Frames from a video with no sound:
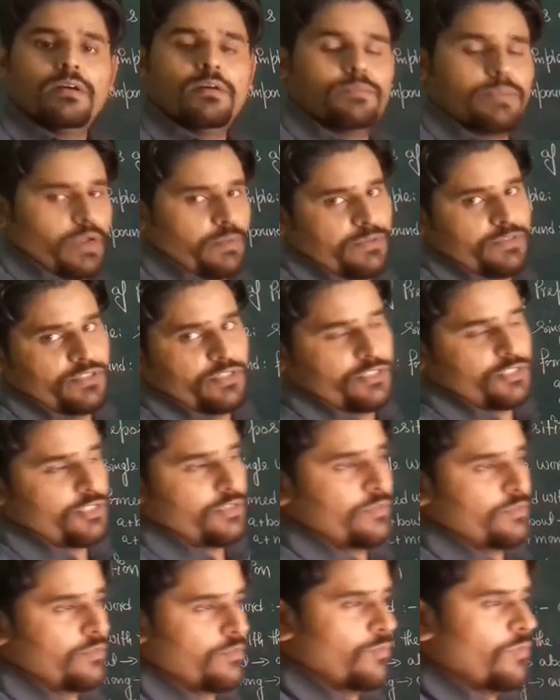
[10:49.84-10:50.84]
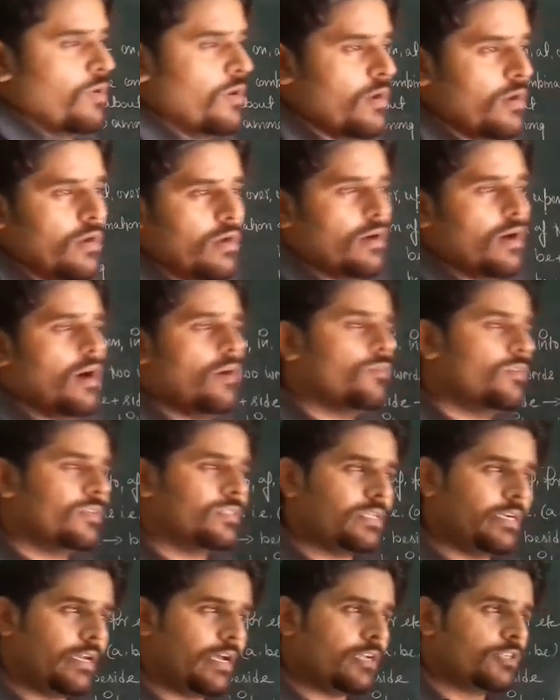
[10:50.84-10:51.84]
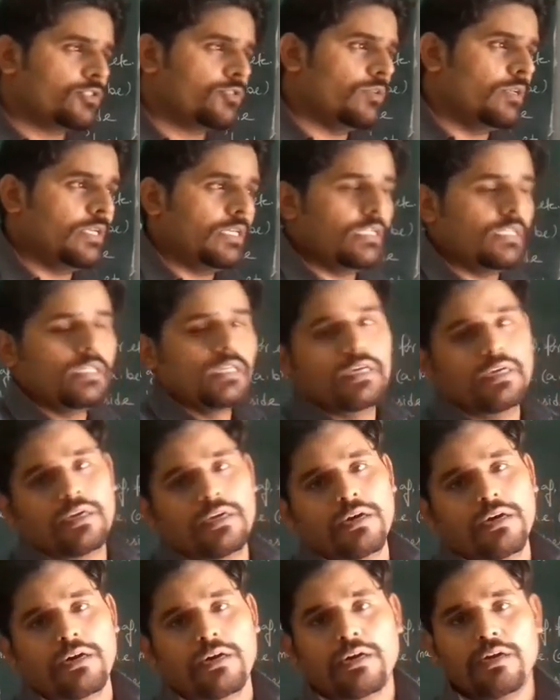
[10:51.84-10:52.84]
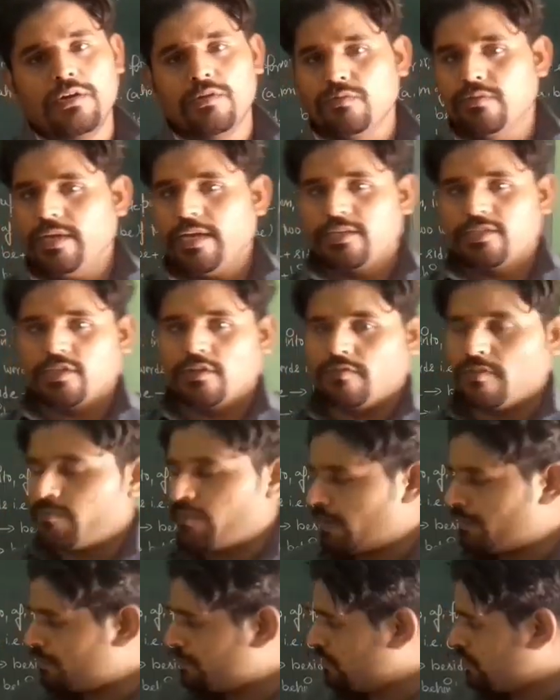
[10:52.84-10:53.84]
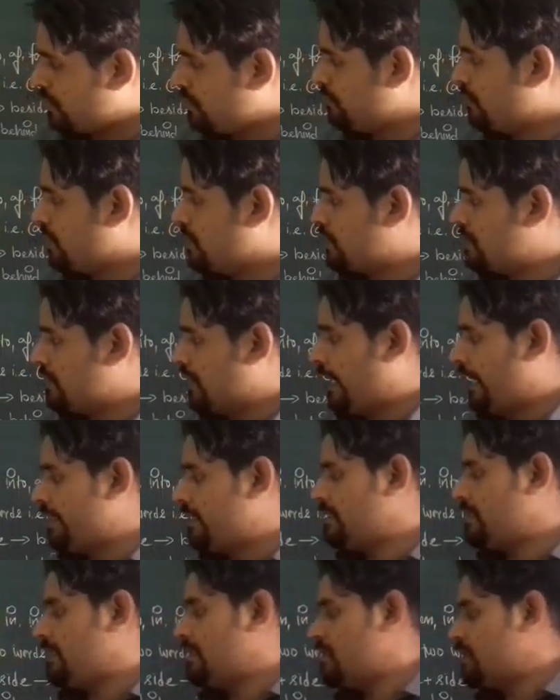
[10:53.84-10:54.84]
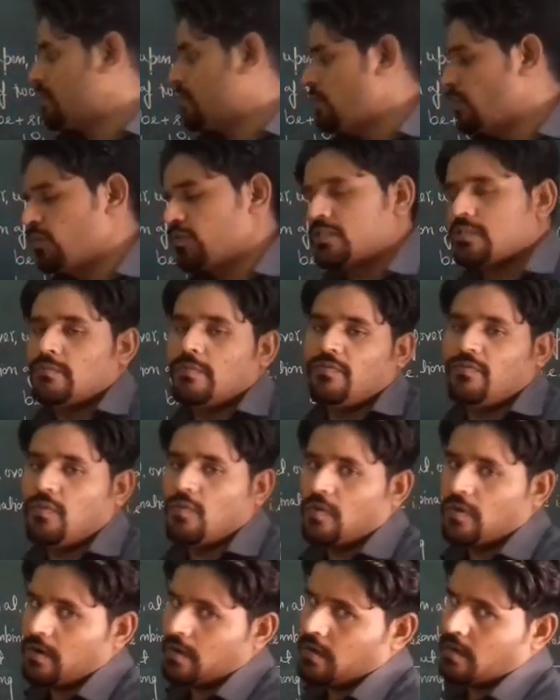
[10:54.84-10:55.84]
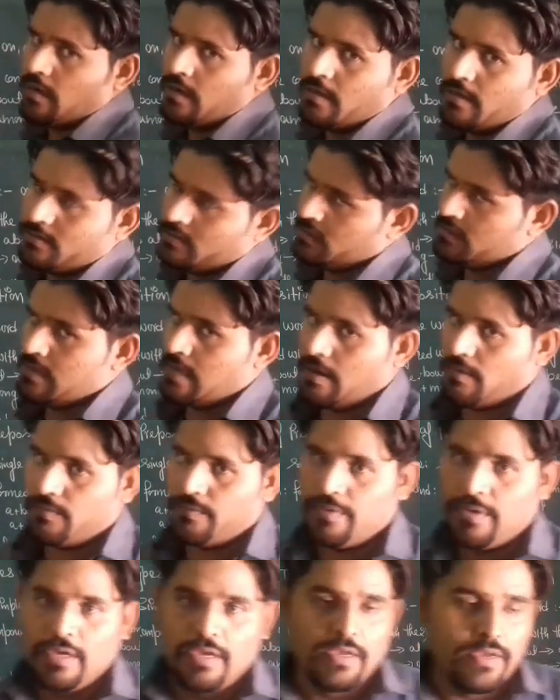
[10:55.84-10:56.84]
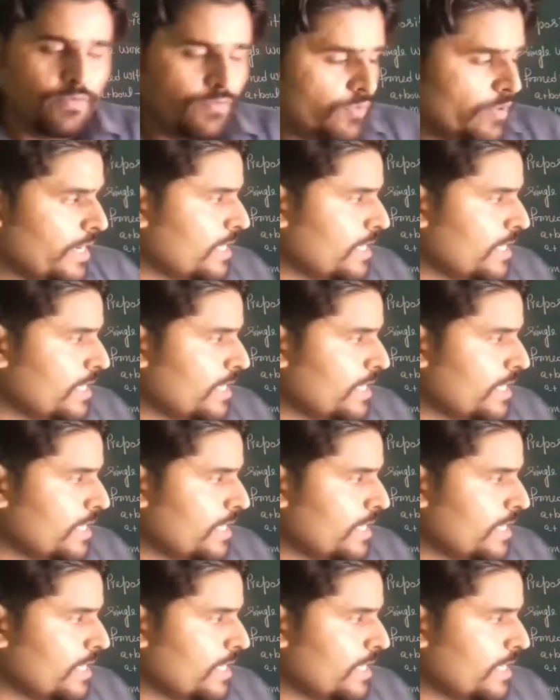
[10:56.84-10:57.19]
preposition. How does it actually do the action of a preposition? Because it is used before a noun. For